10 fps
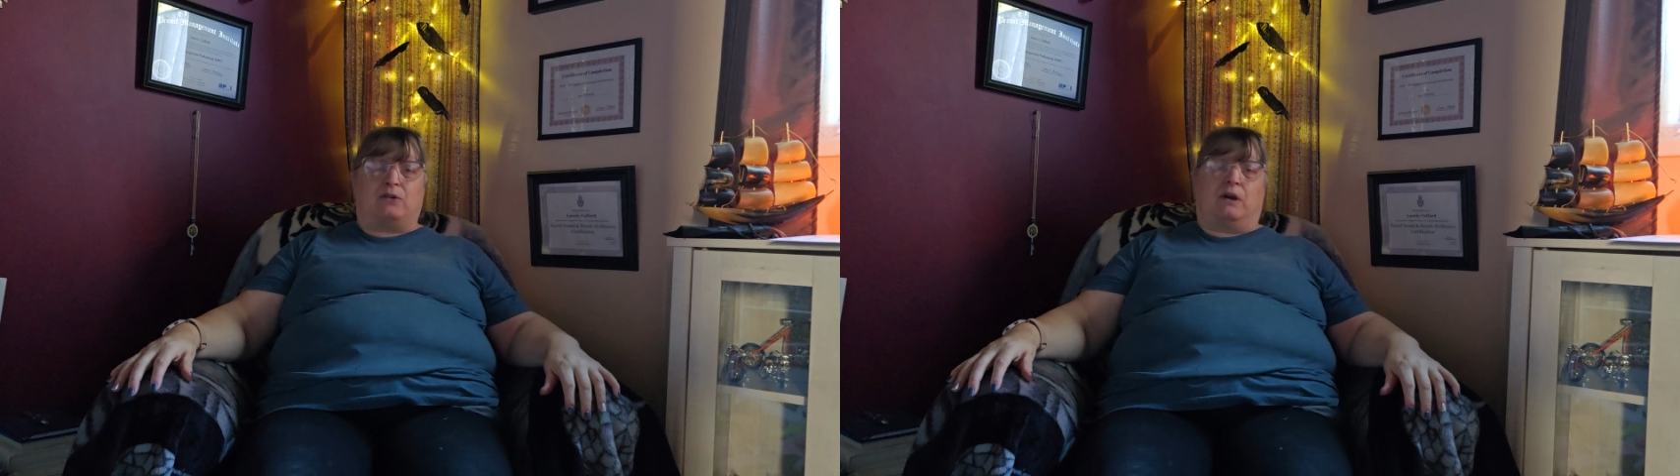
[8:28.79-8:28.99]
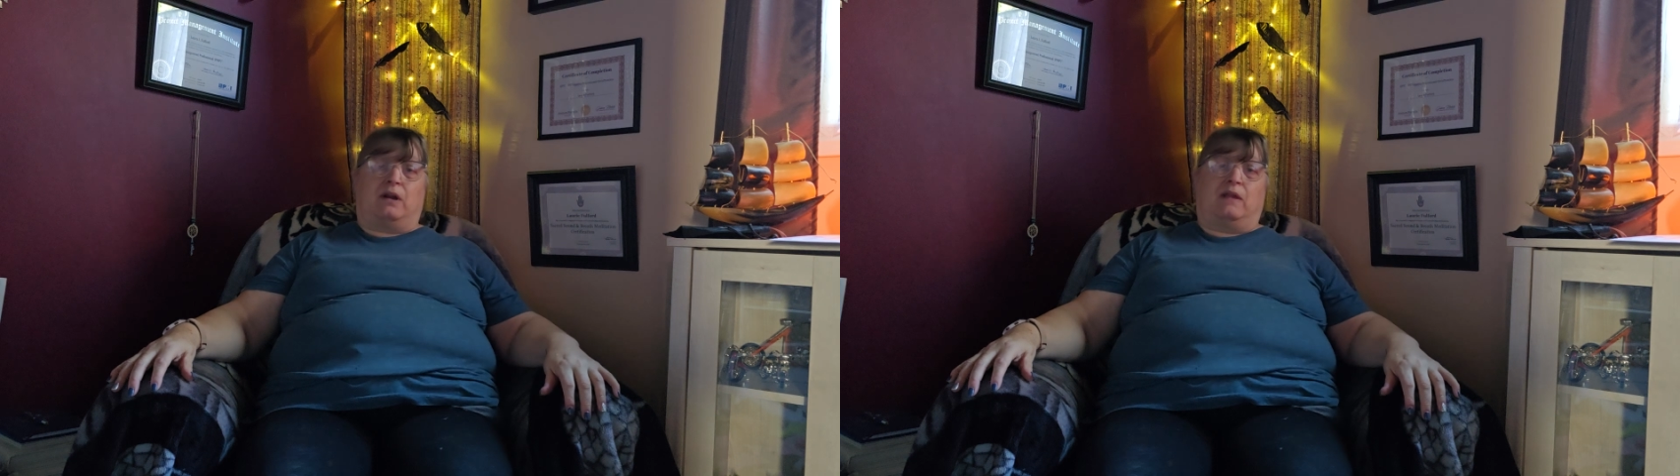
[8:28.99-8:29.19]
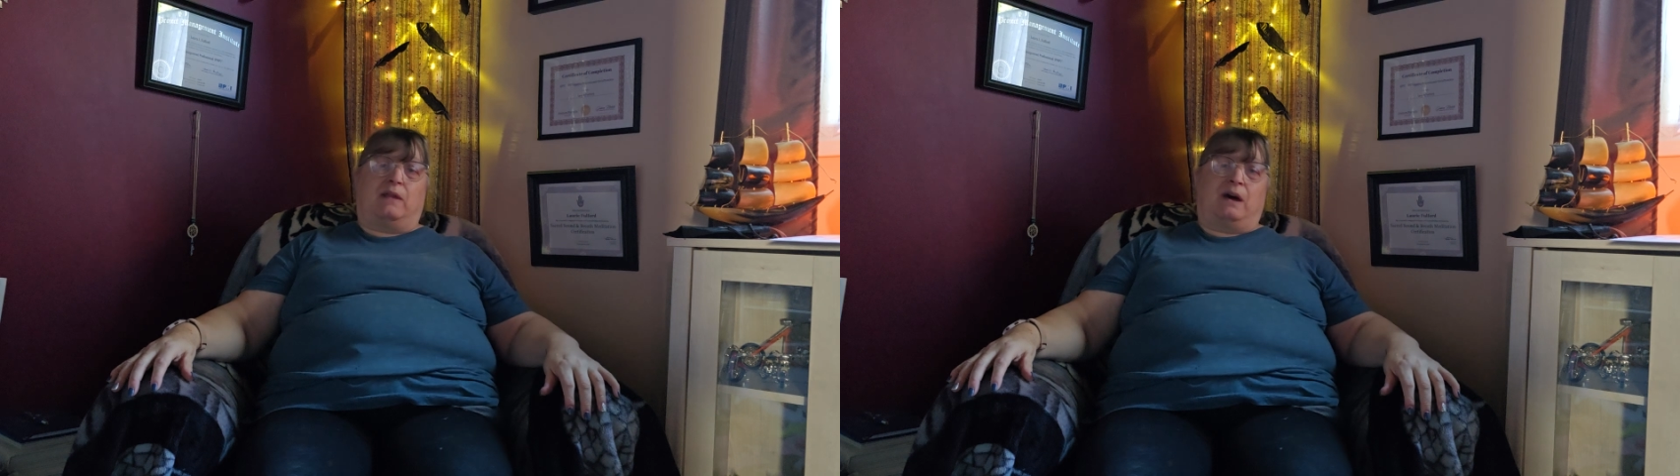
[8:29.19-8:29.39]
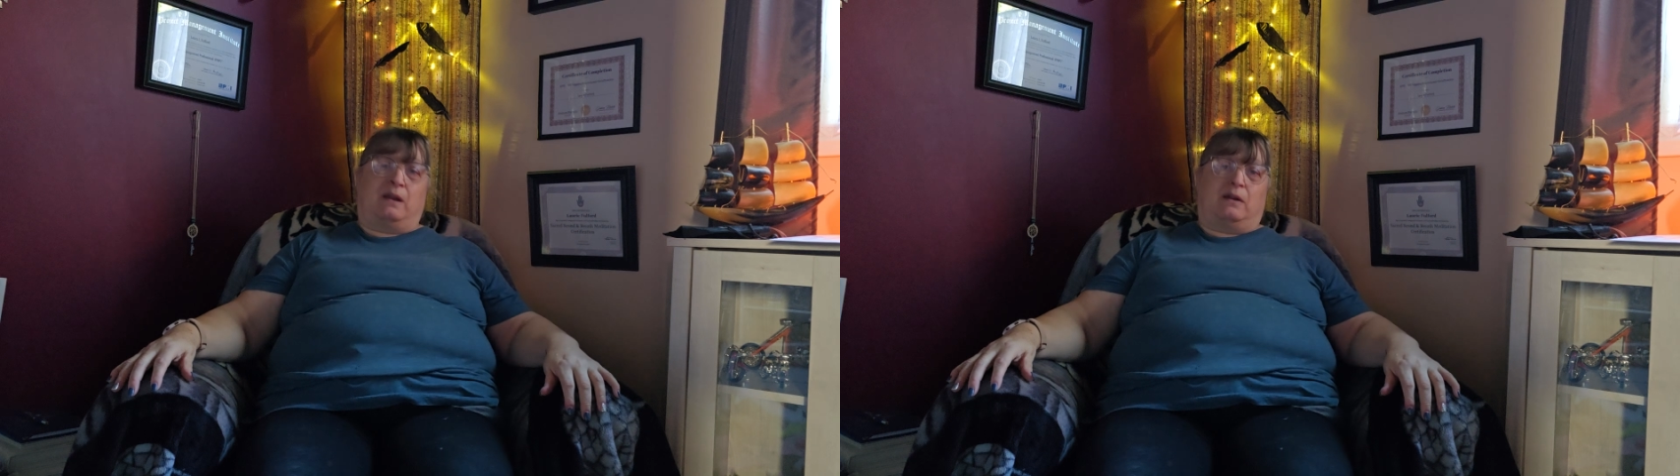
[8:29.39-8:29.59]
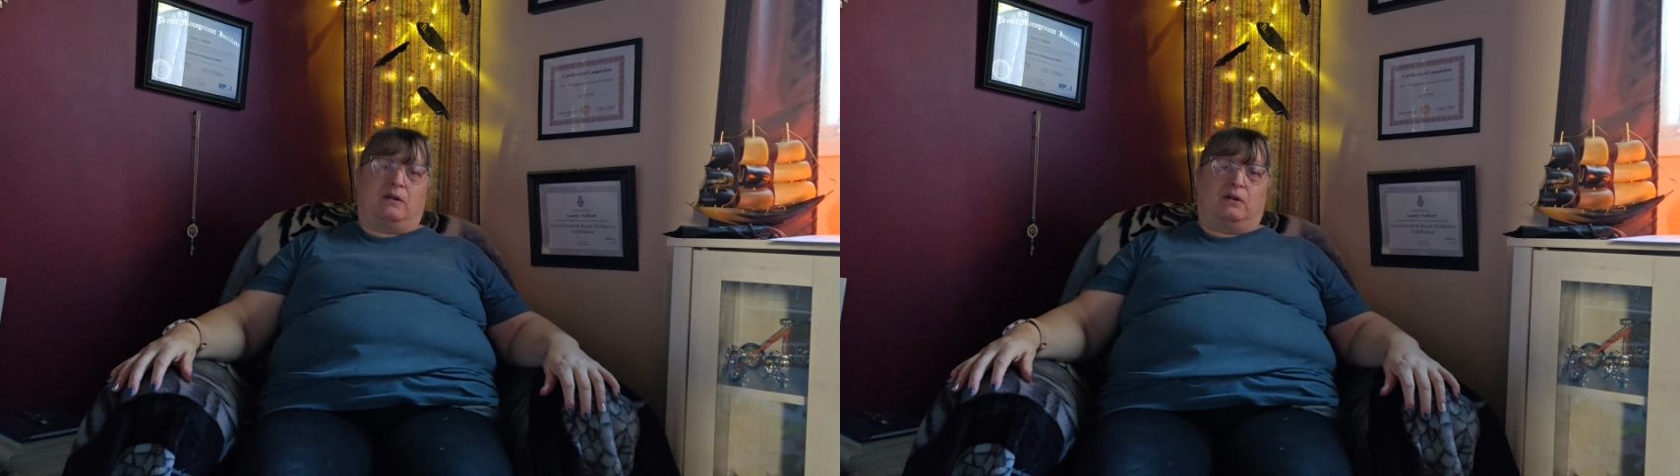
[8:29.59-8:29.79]
trying to get that
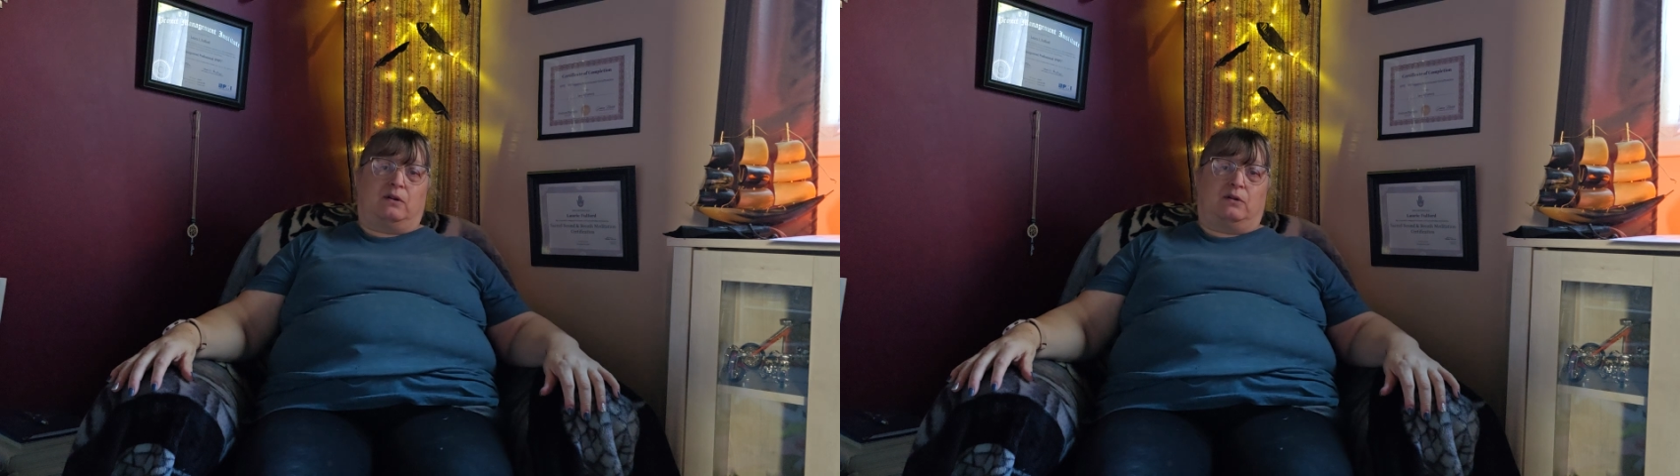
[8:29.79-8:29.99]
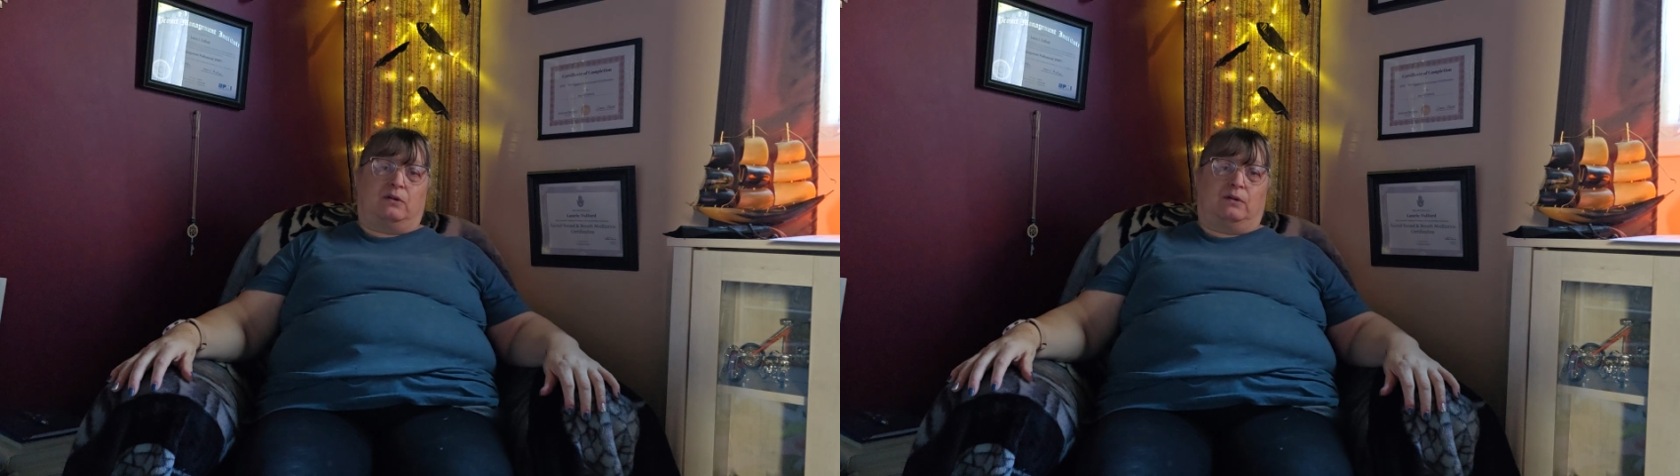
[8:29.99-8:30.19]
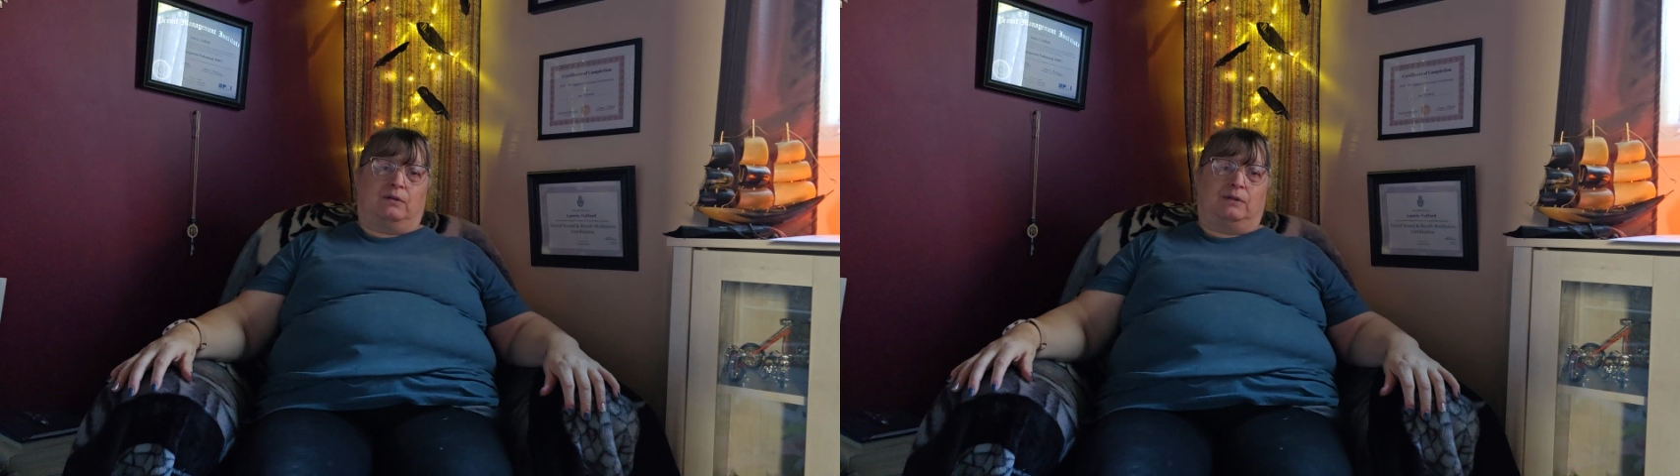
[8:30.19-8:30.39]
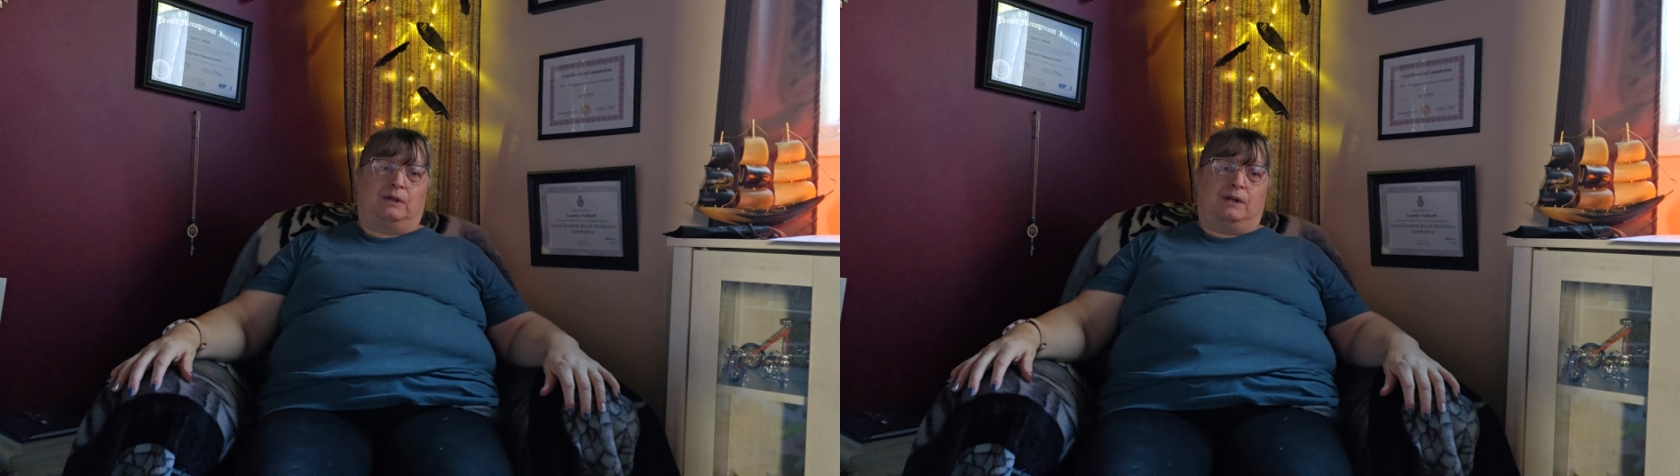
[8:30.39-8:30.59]
under control.